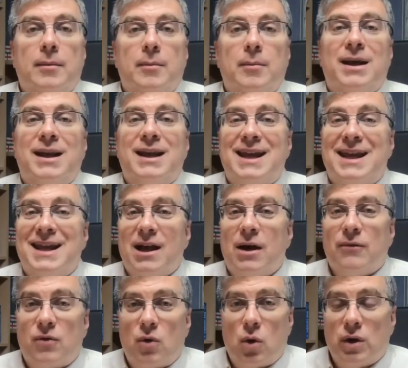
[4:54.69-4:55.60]
But
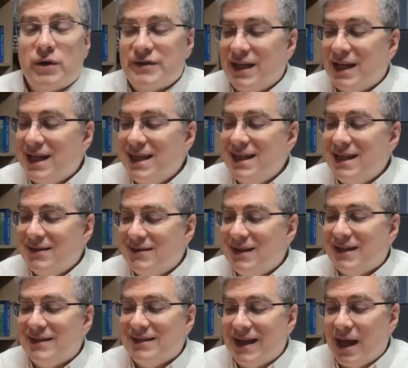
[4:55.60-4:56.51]
of course, in these
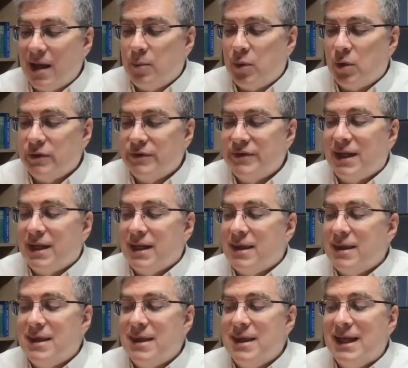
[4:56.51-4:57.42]
examples,
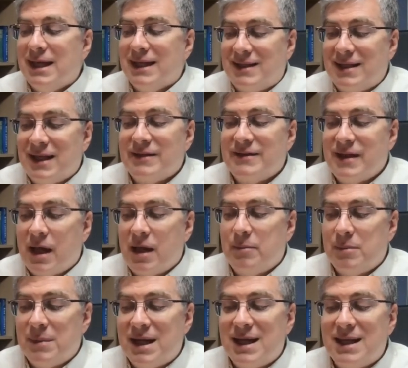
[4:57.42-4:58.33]
it does
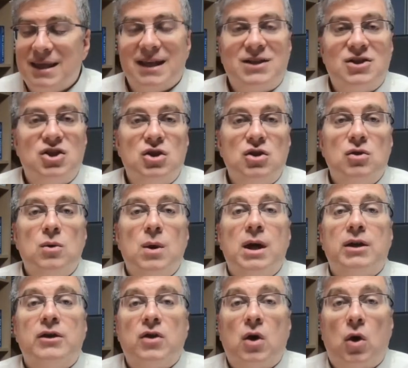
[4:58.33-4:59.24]
not mean that you
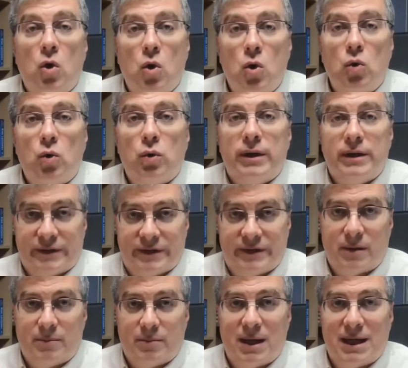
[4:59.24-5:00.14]
told
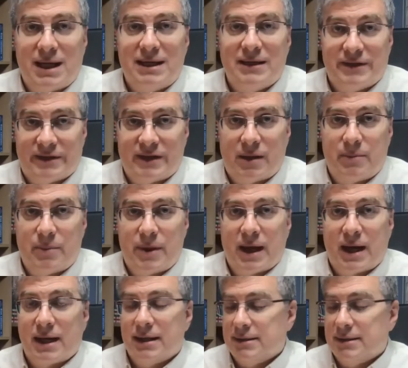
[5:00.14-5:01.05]
somebody something.